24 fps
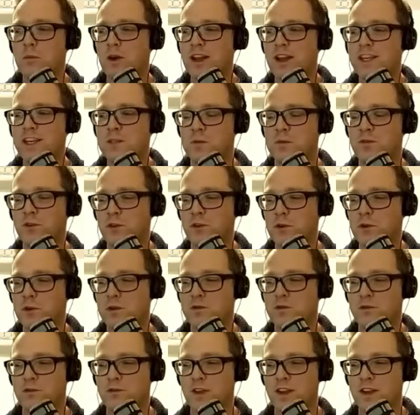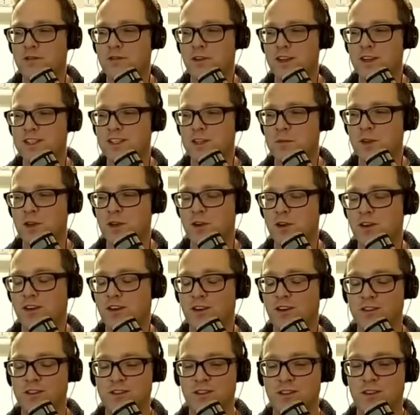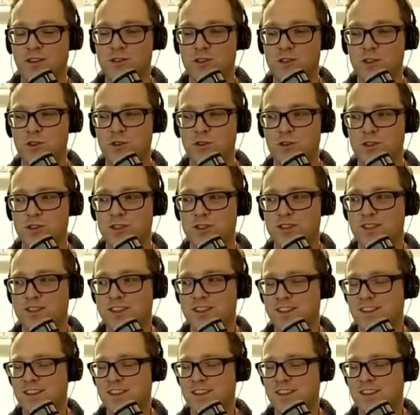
my list before you even invited me onto yours.